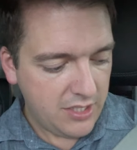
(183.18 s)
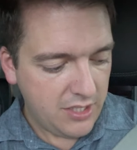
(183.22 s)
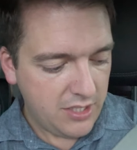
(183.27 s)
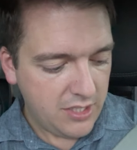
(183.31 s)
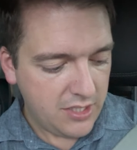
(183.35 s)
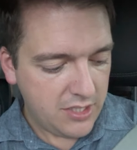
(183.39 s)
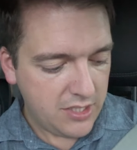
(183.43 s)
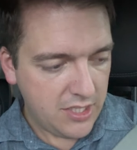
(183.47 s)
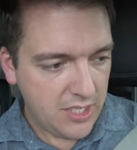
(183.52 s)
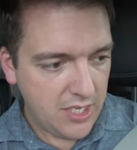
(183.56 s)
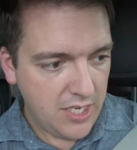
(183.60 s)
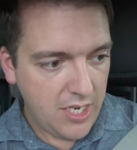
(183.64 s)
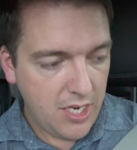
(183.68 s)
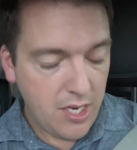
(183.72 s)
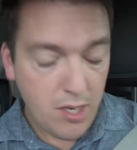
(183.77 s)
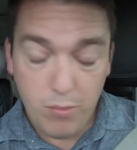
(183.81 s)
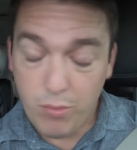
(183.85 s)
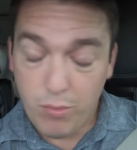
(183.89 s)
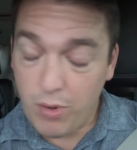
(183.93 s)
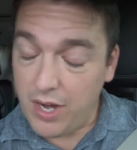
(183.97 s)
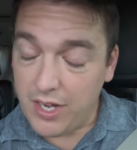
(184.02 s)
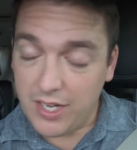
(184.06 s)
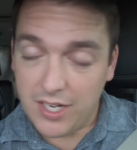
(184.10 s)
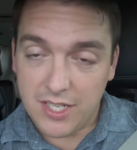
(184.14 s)
this
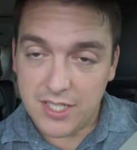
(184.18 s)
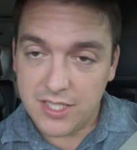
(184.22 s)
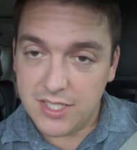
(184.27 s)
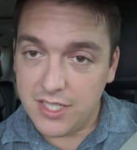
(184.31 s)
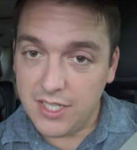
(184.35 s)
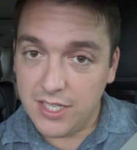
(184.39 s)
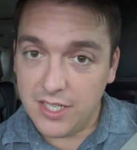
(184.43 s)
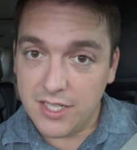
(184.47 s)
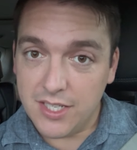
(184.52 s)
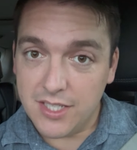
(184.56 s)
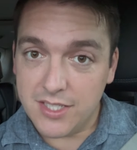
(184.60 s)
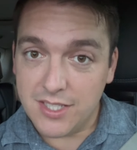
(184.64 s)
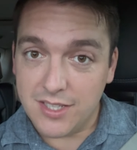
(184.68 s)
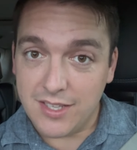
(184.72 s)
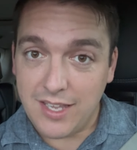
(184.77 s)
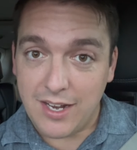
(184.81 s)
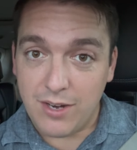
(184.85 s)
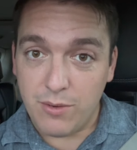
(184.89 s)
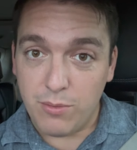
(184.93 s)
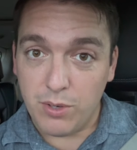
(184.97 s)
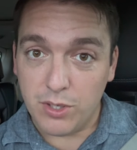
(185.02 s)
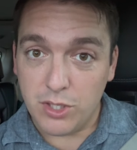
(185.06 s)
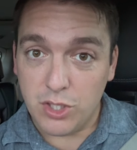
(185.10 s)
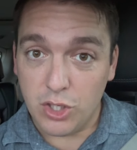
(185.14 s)
pregnancy and it's a lot of
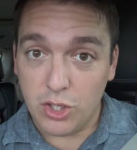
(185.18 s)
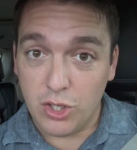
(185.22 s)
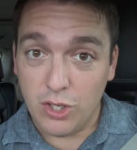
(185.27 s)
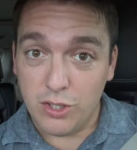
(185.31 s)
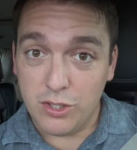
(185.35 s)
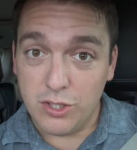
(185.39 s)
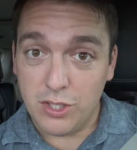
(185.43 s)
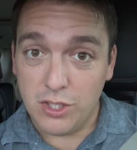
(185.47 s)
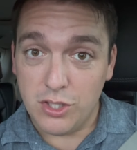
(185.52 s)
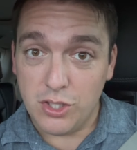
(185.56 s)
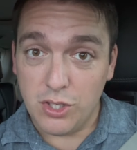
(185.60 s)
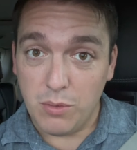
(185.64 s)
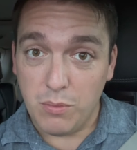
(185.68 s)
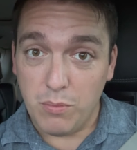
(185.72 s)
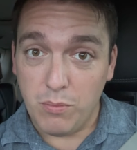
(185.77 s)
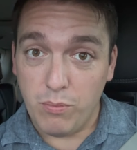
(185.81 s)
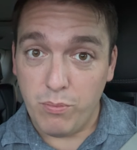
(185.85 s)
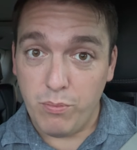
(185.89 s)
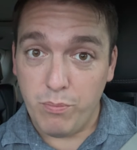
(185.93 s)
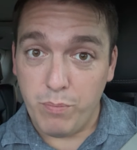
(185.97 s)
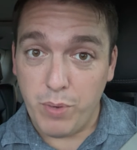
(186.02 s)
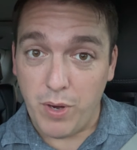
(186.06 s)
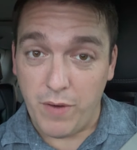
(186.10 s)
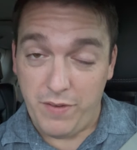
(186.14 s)
work to cook such a
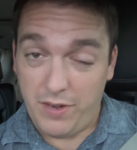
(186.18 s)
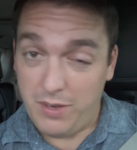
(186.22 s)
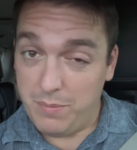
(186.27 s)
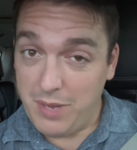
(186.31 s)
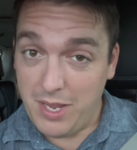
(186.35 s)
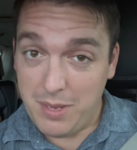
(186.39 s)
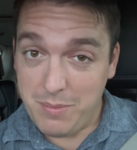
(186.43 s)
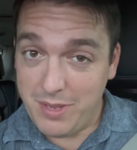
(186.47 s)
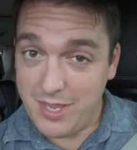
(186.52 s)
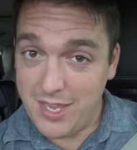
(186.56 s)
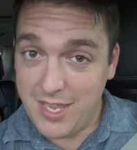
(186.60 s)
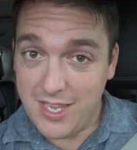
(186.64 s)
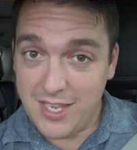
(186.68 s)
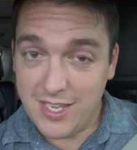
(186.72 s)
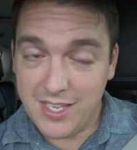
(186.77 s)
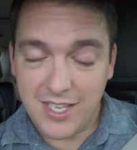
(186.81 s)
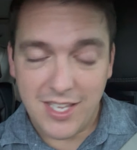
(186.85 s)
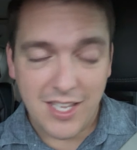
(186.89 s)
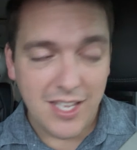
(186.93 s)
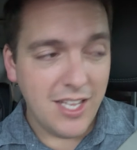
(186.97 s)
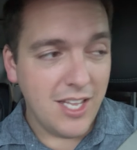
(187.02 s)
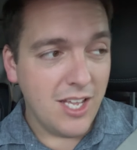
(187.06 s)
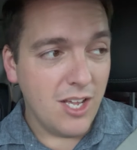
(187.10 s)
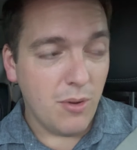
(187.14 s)
perfect baby
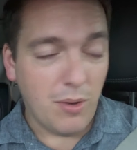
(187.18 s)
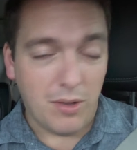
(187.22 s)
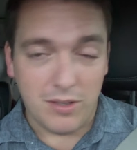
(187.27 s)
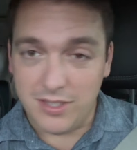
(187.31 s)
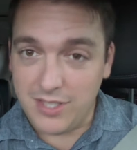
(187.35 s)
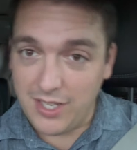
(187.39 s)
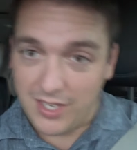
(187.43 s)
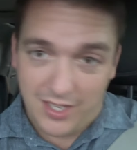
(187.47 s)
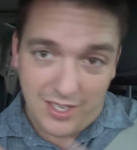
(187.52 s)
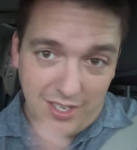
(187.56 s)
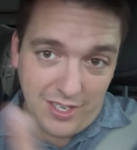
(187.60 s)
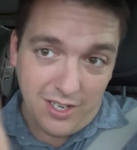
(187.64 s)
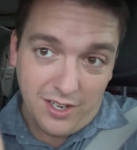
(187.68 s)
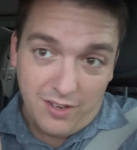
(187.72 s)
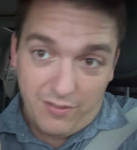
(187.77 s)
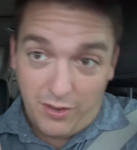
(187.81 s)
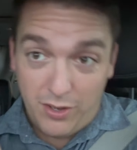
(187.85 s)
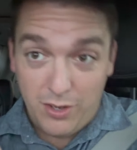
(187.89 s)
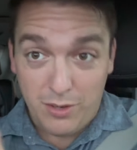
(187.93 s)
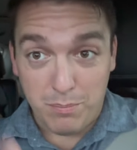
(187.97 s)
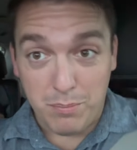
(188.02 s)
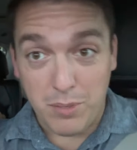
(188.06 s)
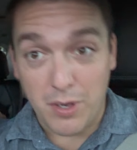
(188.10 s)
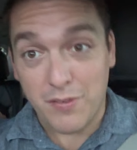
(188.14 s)
while taking care of
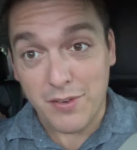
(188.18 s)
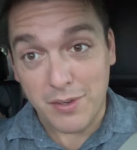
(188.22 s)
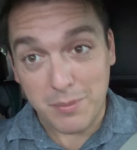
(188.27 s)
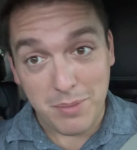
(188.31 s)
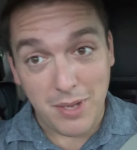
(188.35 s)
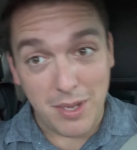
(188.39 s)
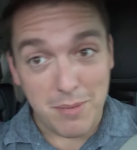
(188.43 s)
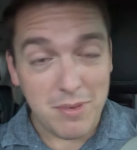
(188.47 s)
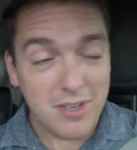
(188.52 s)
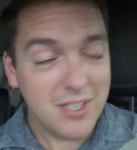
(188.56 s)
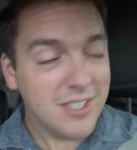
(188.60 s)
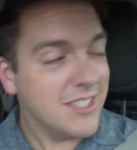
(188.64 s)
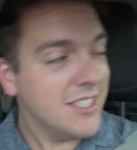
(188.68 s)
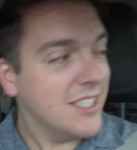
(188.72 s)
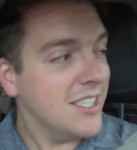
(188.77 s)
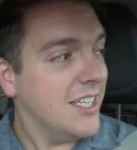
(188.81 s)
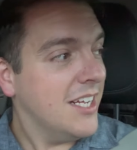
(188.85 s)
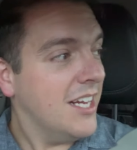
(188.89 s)
other perfect babies.